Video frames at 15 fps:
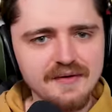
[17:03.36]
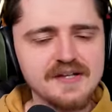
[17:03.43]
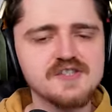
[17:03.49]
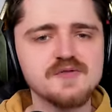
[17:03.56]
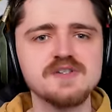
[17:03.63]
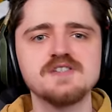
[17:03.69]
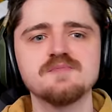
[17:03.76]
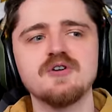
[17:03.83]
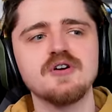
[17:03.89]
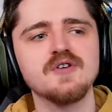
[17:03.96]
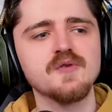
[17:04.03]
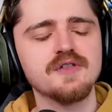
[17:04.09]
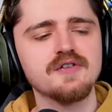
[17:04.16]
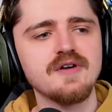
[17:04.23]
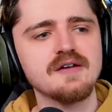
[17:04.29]
Now, as we
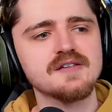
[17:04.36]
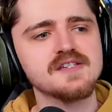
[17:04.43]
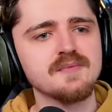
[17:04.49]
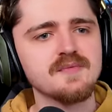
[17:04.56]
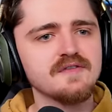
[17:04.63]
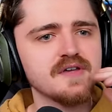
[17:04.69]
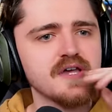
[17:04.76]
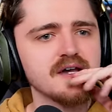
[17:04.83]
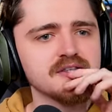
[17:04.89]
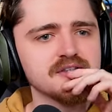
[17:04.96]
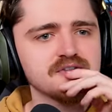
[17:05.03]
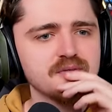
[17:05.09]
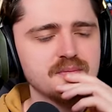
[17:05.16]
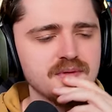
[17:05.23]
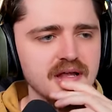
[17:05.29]
sprinkle throughout some of
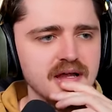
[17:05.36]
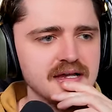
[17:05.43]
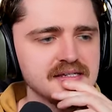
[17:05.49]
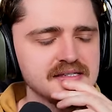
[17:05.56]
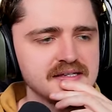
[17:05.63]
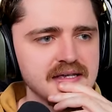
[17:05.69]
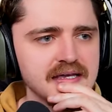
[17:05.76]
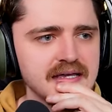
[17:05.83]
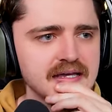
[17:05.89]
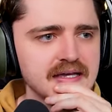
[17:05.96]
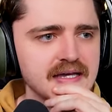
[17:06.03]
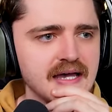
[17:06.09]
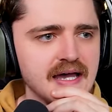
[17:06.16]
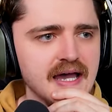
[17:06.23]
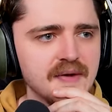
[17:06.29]
Gunn's replies
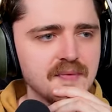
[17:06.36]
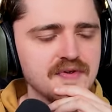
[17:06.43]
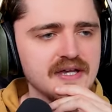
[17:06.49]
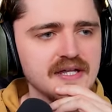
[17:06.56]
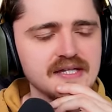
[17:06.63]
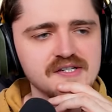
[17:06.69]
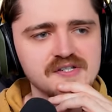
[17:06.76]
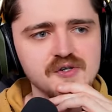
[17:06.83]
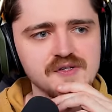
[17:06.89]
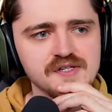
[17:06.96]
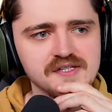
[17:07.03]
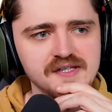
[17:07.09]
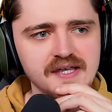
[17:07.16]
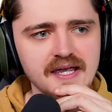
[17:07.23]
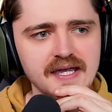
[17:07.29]
here, we get this
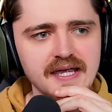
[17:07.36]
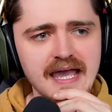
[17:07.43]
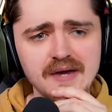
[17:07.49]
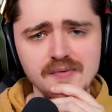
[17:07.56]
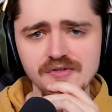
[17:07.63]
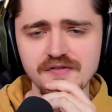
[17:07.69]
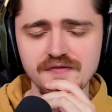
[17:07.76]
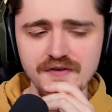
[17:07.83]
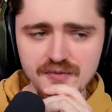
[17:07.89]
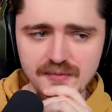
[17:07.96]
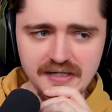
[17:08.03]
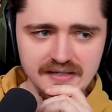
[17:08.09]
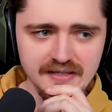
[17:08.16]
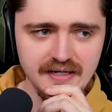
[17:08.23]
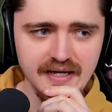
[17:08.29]
user saying, "How was
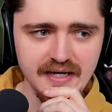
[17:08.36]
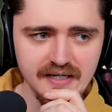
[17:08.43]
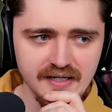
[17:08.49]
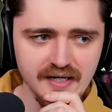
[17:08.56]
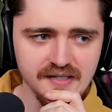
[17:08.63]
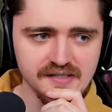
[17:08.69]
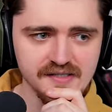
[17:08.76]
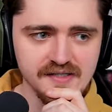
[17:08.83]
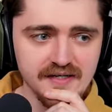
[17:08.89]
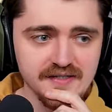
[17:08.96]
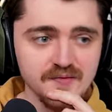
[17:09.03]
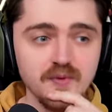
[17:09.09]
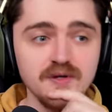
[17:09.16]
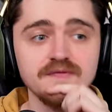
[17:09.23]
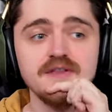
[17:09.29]
filming today?" And Gunn
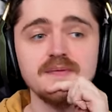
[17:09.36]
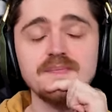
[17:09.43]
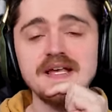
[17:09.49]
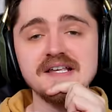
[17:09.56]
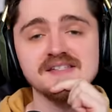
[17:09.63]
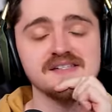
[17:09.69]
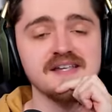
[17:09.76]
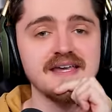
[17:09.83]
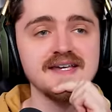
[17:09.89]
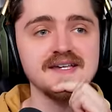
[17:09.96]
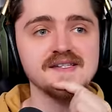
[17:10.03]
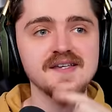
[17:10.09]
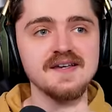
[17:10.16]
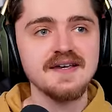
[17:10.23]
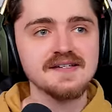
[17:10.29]
says, "One of the best
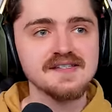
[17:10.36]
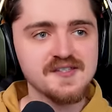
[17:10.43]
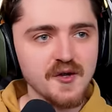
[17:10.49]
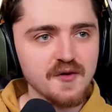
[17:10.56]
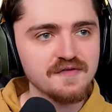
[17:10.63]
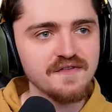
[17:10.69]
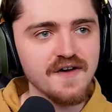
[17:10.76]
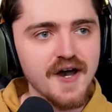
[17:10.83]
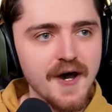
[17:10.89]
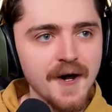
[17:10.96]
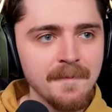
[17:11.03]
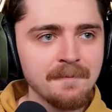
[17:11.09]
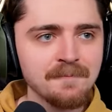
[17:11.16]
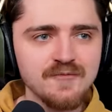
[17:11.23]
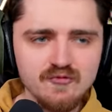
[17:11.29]
days so
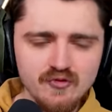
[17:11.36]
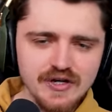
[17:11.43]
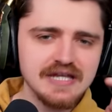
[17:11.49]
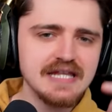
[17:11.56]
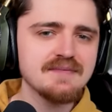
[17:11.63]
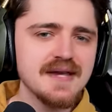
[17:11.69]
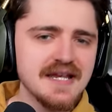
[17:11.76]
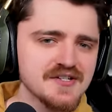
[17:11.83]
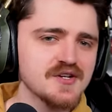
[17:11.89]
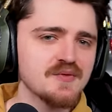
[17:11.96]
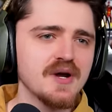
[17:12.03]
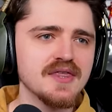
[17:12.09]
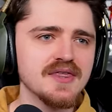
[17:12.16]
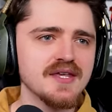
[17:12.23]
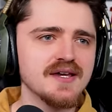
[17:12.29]
far." Really makes you
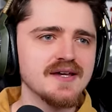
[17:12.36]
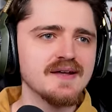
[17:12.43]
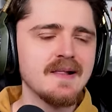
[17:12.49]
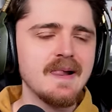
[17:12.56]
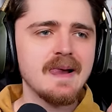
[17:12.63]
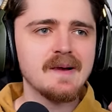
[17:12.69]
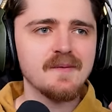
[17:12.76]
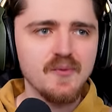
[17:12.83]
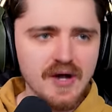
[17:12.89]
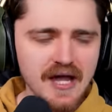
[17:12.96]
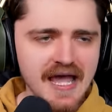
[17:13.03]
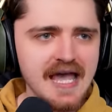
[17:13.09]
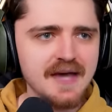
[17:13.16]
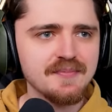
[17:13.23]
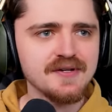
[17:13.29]
wonder
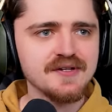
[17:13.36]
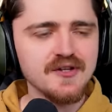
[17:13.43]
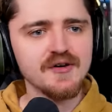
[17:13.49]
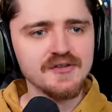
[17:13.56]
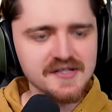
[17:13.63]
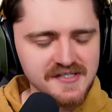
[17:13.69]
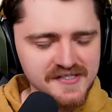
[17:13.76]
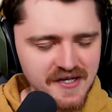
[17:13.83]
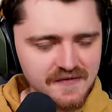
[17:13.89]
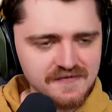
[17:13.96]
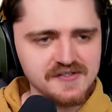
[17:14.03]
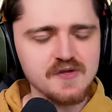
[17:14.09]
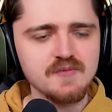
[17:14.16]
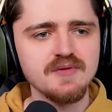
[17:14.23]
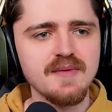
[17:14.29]
what happened on the set
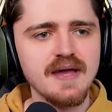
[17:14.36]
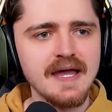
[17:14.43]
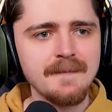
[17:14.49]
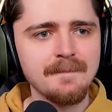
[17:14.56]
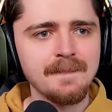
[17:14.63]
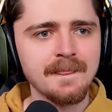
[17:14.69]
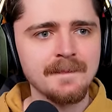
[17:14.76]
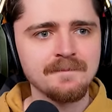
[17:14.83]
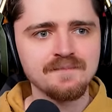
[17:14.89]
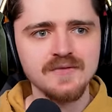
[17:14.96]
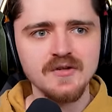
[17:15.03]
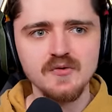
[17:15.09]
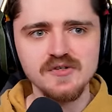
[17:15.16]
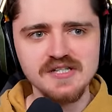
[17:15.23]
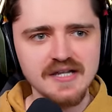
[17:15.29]
of Superman.
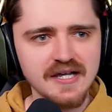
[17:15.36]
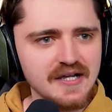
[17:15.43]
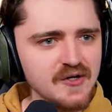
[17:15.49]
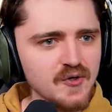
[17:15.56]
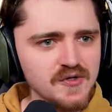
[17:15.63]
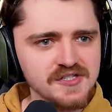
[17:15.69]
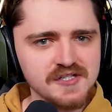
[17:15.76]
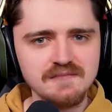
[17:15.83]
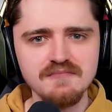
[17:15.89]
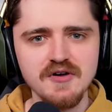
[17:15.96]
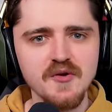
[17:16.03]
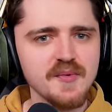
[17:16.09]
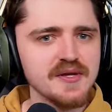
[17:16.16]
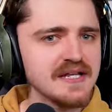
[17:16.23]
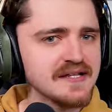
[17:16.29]
Was it like an awesome
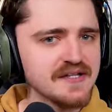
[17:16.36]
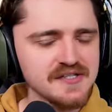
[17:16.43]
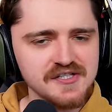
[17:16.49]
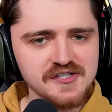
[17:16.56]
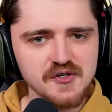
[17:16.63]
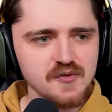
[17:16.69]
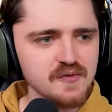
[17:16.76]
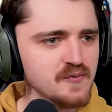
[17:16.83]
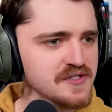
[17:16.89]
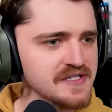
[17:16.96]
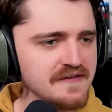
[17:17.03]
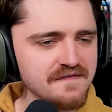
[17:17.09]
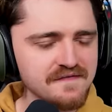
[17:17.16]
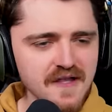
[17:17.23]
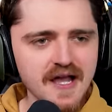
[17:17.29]
moment in the suit? Was
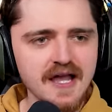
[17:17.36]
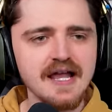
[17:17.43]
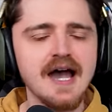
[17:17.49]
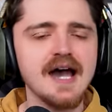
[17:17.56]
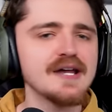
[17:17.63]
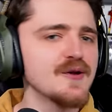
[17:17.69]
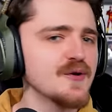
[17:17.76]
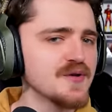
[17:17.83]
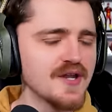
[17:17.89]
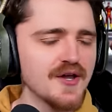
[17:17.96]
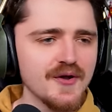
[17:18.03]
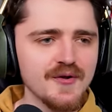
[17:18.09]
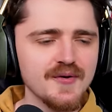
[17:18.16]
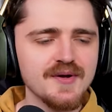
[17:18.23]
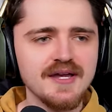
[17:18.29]
he flying? I don't
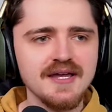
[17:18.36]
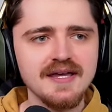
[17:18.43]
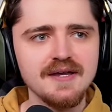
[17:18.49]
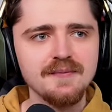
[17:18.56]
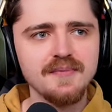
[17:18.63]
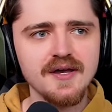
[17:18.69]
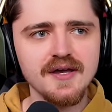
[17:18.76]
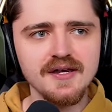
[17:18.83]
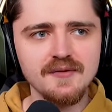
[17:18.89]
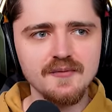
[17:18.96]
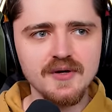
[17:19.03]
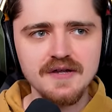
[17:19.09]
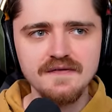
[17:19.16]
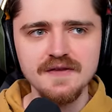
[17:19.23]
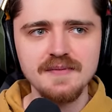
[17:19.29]
know. But
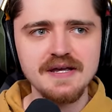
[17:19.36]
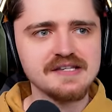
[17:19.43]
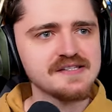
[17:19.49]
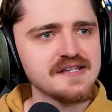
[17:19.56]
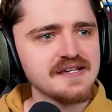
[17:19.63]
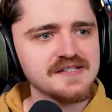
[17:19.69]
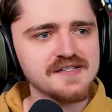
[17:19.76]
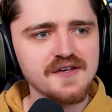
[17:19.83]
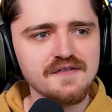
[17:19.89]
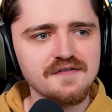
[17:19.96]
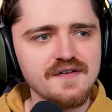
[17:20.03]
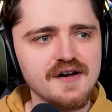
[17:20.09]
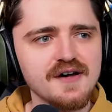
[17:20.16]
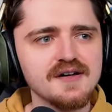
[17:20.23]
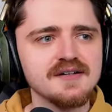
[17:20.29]
one of the best days so
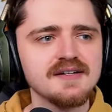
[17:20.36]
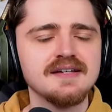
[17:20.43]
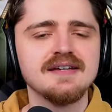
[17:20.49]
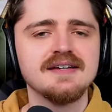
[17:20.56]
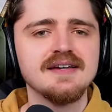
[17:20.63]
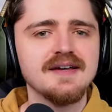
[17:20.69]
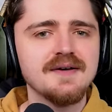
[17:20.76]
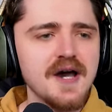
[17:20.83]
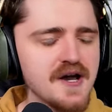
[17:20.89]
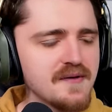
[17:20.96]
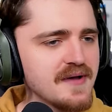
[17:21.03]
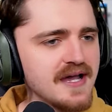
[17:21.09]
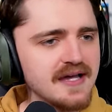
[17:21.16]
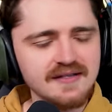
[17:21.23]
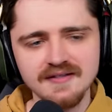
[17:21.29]
far. Oh,
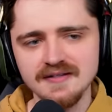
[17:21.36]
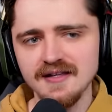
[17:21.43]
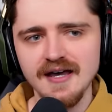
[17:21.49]
man.